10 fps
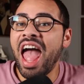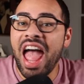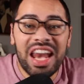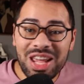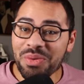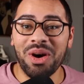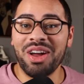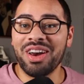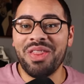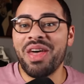
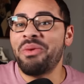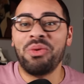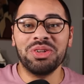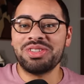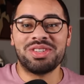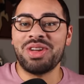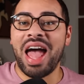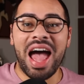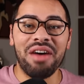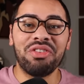anyone that wants
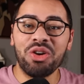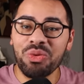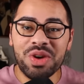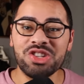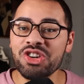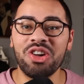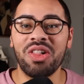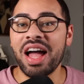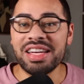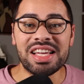to have an
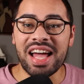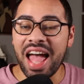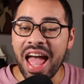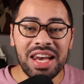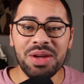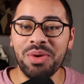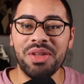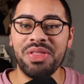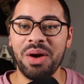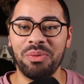original idea,
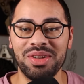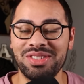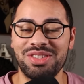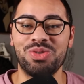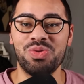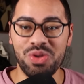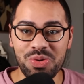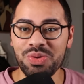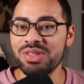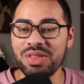anyone that wants to
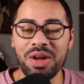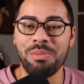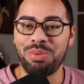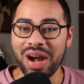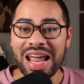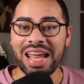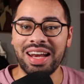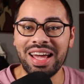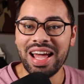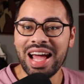use their
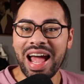brain